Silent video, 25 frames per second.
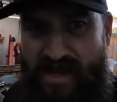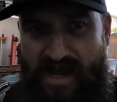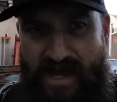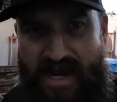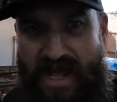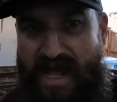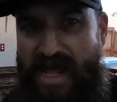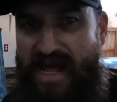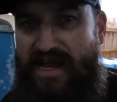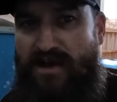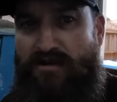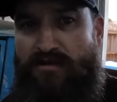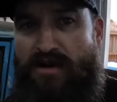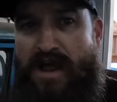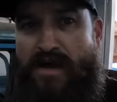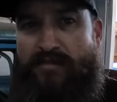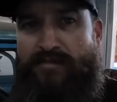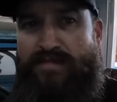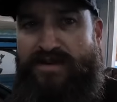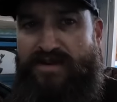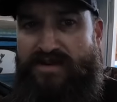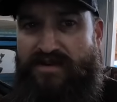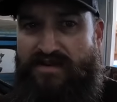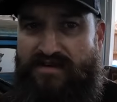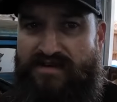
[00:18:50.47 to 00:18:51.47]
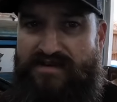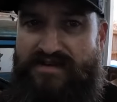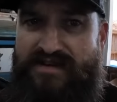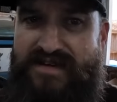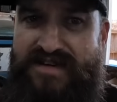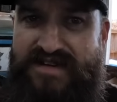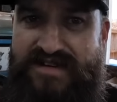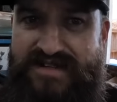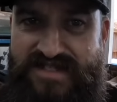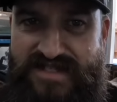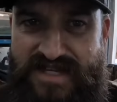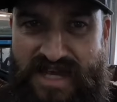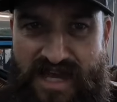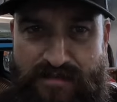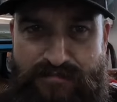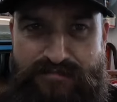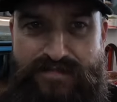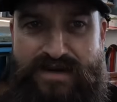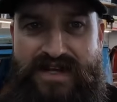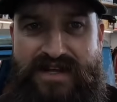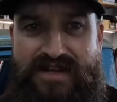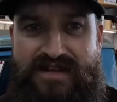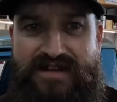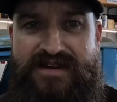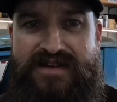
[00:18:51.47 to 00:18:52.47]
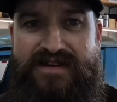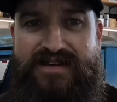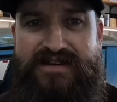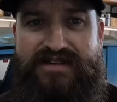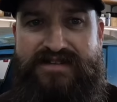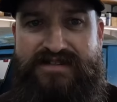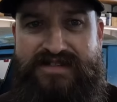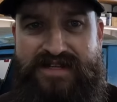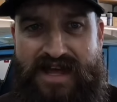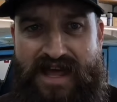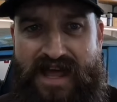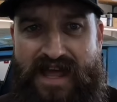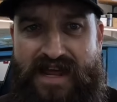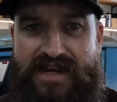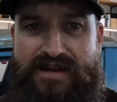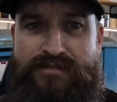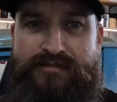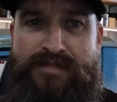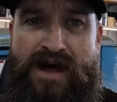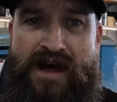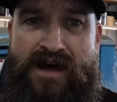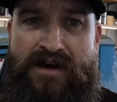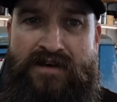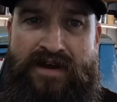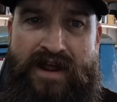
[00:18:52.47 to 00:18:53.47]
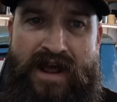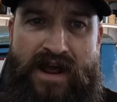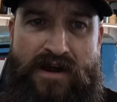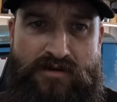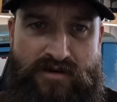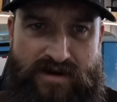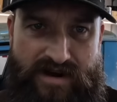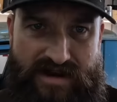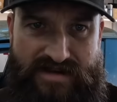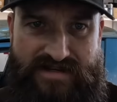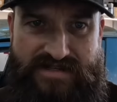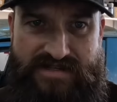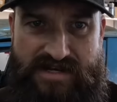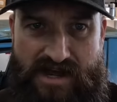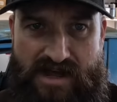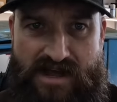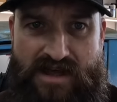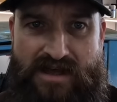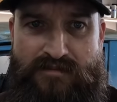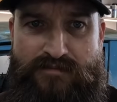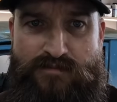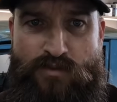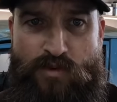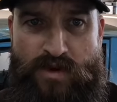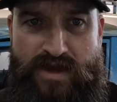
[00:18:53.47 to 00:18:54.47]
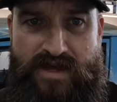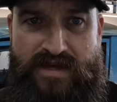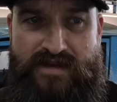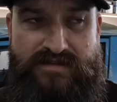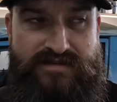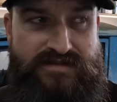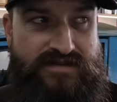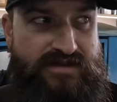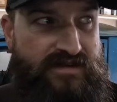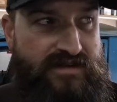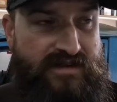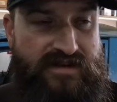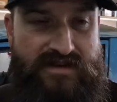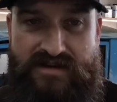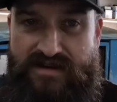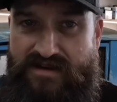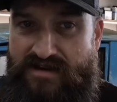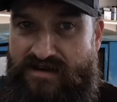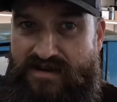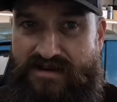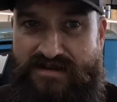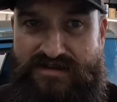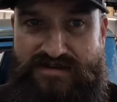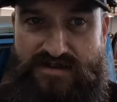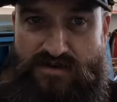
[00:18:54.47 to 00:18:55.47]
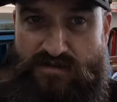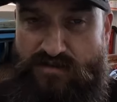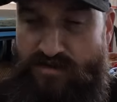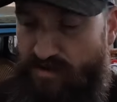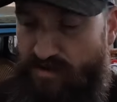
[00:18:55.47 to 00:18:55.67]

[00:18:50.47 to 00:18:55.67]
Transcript: and I ain't crapping you, 70 to 80 mile an hour at time winds. And so